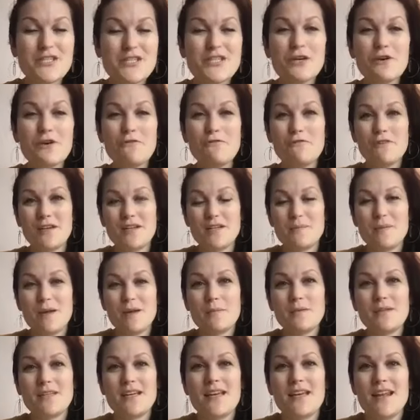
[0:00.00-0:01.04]
was so fun to be
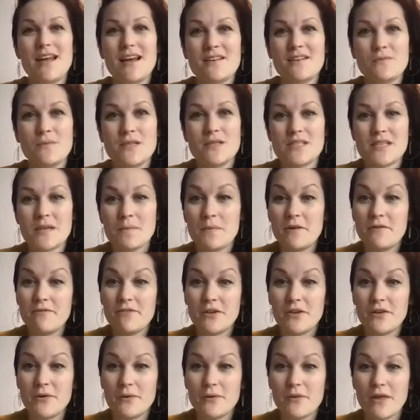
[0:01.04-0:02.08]
able to connect with some of
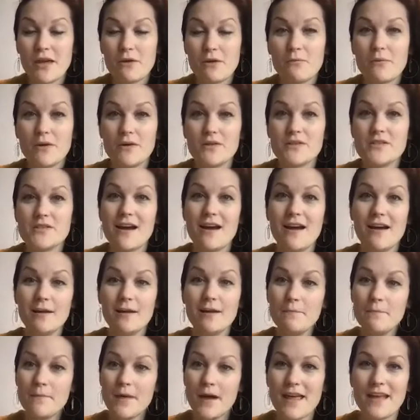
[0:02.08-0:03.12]
you like real
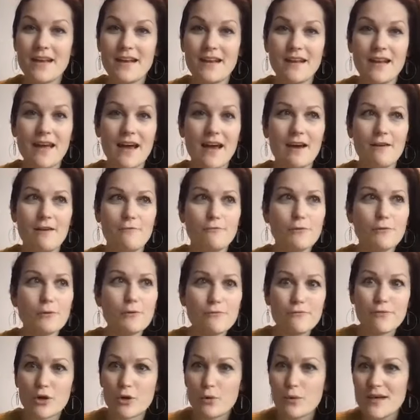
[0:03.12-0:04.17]
time and have
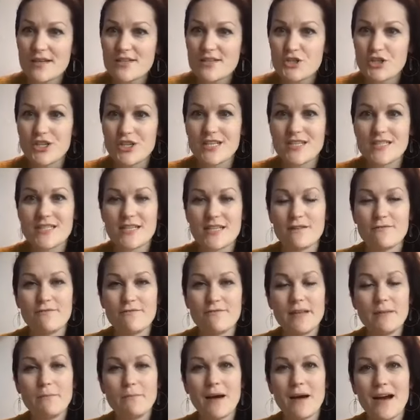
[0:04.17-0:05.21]
room for questions and
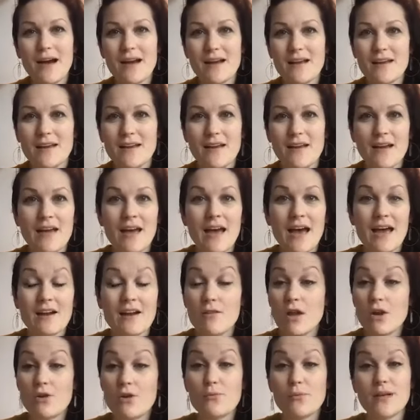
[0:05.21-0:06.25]
feedback and a
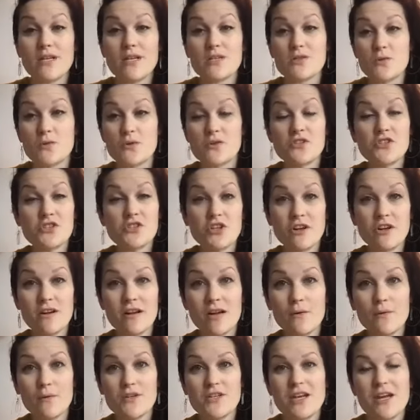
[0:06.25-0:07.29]
lot of resource
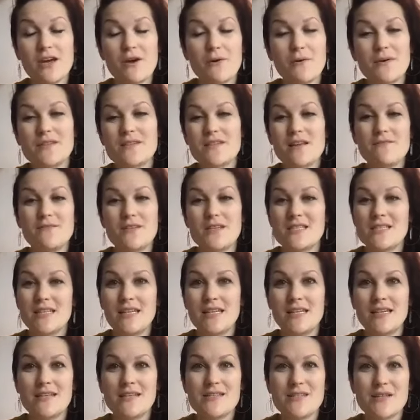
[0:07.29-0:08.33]
sharing, which I always love to
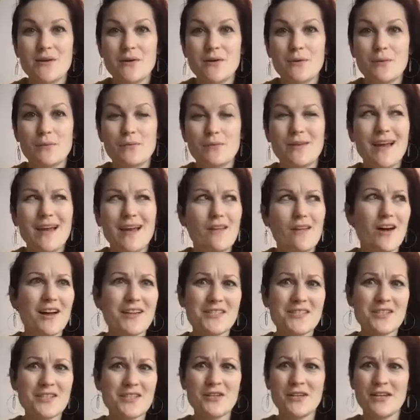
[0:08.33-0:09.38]
see. So, yeah,
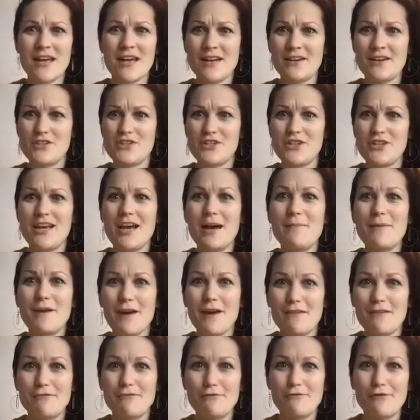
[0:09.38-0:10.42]
lots of good energy coming
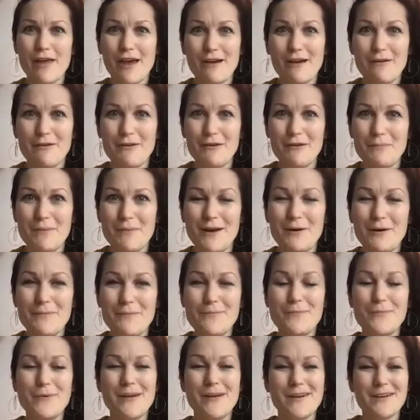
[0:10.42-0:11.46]
off of that group. I hope
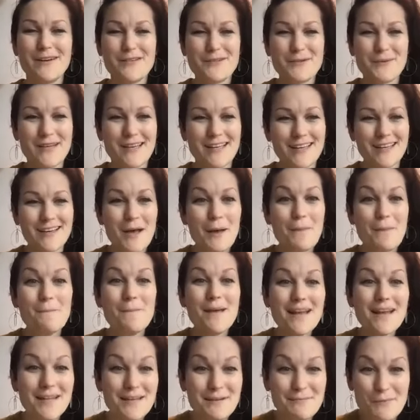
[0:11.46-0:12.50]
we are doing
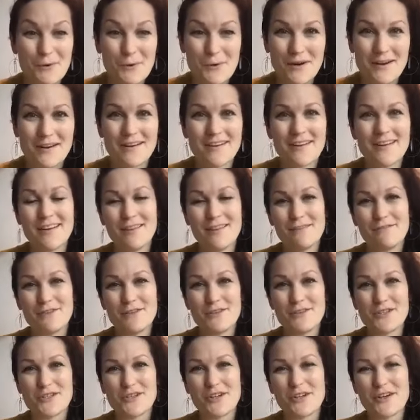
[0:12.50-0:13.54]
many more in the
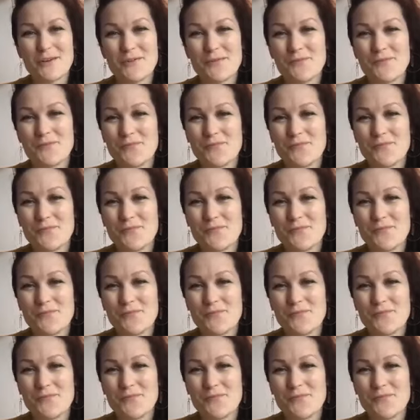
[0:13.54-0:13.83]
future.